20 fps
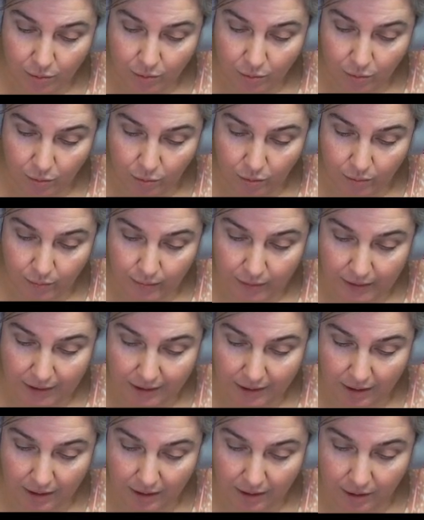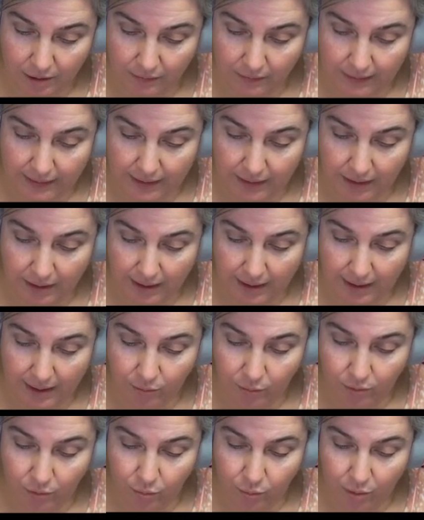would be darkened over here,
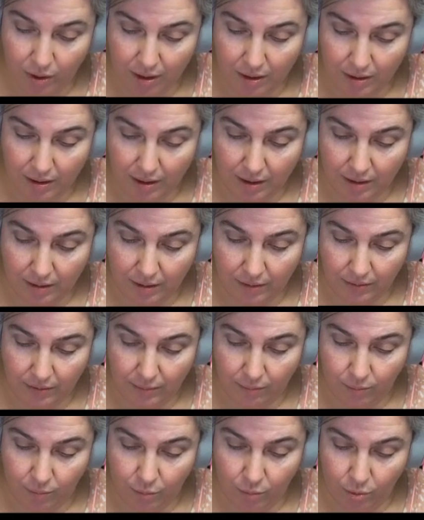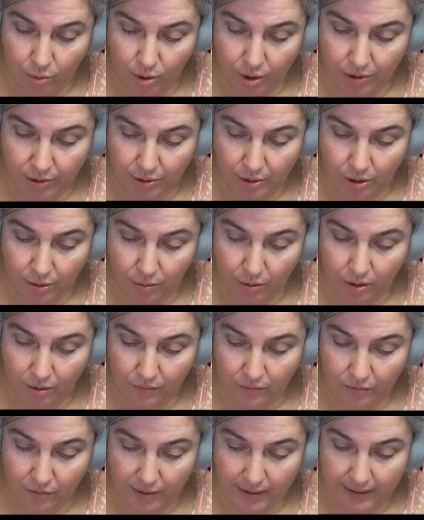and with watercolor, the more you go
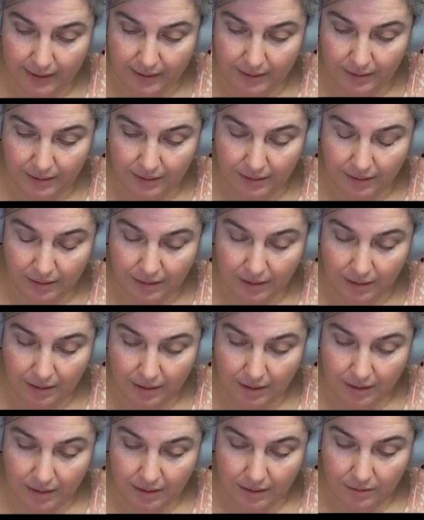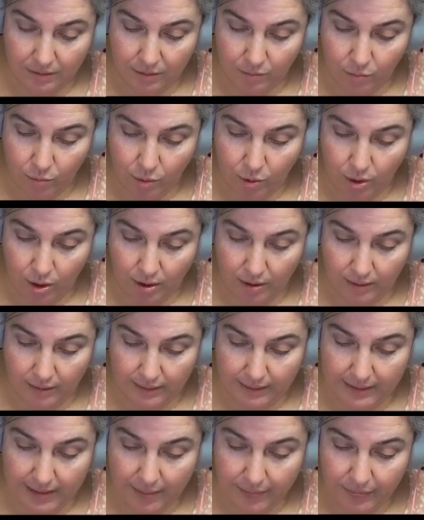over it, the more
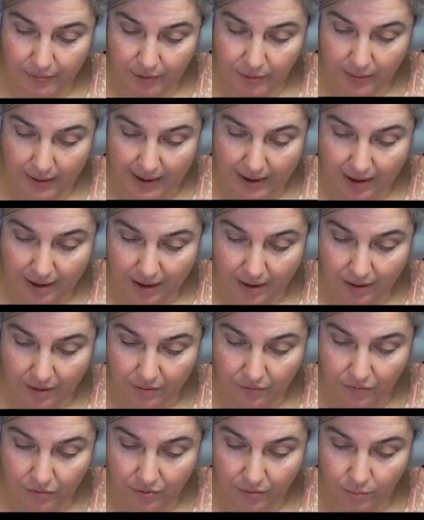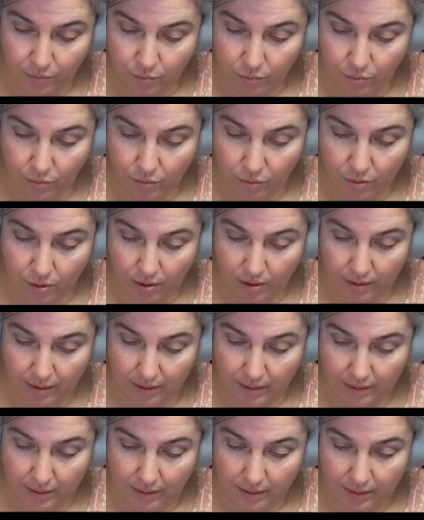depth you have, the more